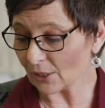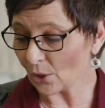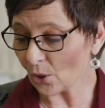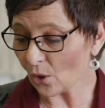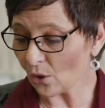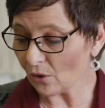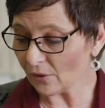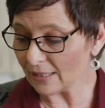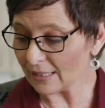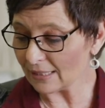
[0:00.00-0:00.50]
and
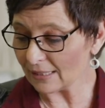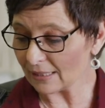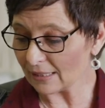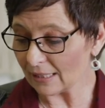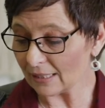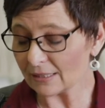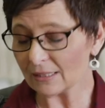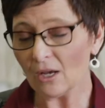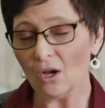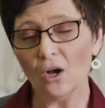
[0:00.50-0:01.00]
all these
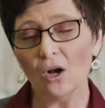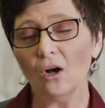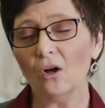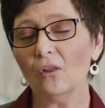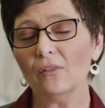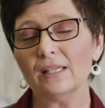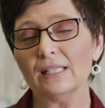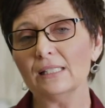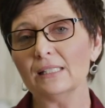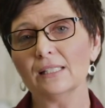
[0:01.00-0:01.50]
things
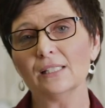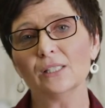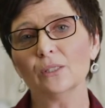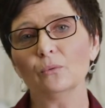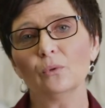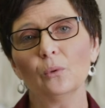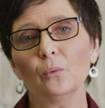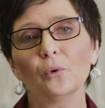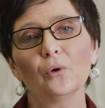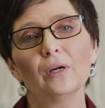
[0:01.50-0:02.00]

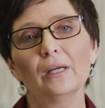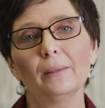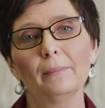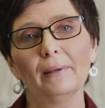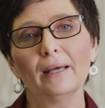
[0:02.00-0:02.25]
that we're worried